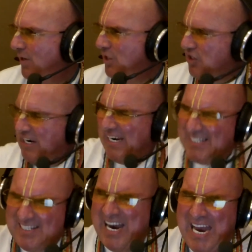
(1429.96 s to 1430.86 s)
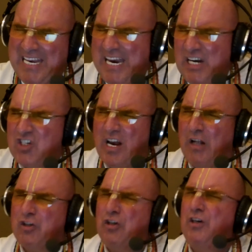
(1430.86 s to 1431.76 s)
She is taking
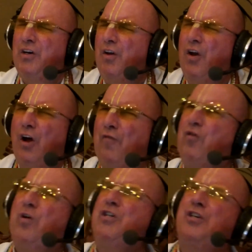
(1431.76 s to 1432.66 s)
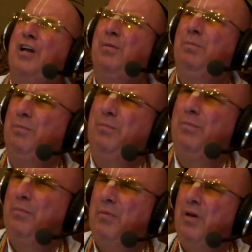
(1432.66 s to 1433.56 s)
shelter of Krishna.
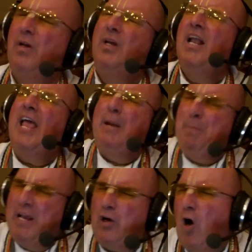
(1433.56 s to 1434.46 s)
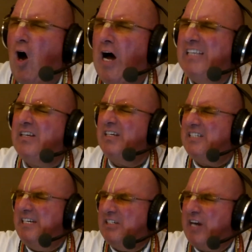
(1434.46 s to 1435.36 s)
And because
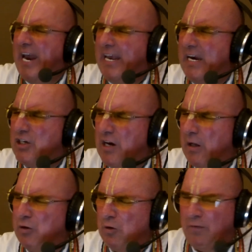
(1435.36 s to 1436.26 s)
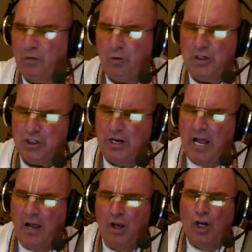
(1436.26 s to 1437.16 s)
she's taking shelter of
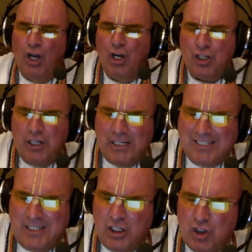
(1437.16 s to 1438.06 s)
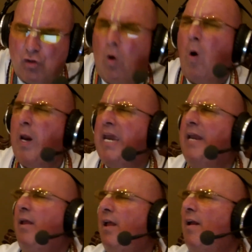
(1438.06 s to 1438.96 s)
Krishna, she's
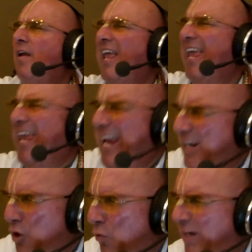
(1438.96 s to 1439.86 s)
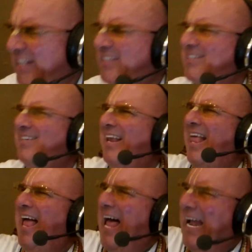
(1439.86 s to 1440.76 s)
destroying ignorance
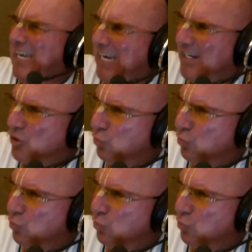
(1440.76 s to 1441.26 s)
at its